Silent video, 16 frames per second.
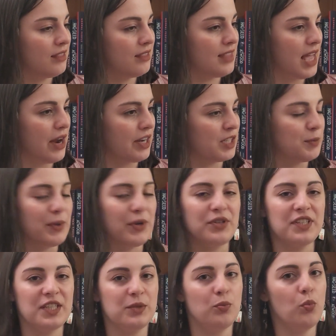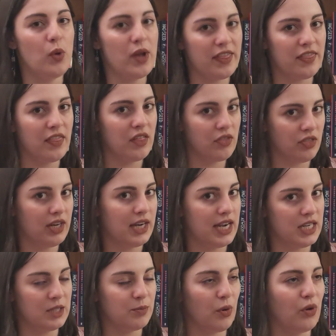their experiences with the
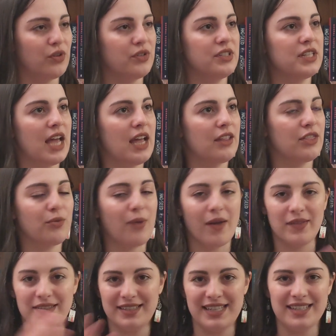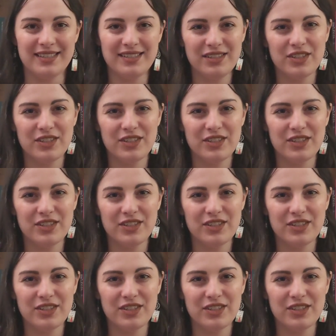Ladies' Pond throughout the season.